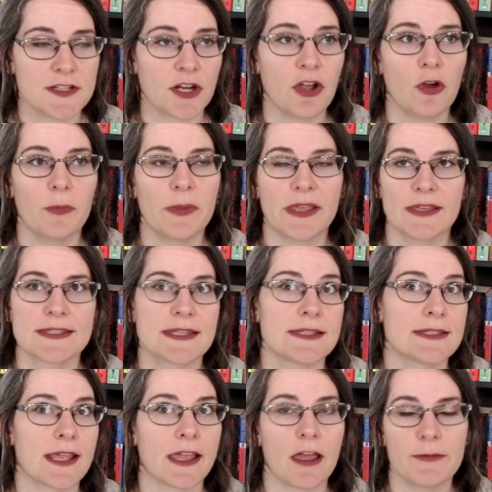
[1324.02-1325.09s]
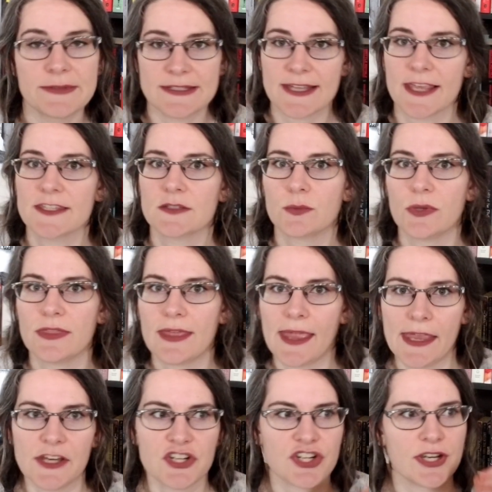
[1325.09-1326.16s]
to go because he's like obsessed with
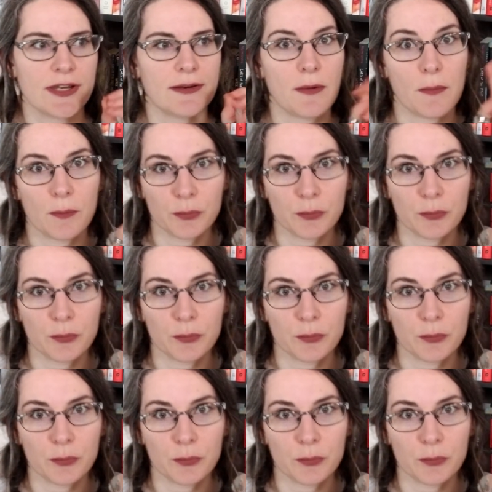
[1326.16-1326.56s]
ancient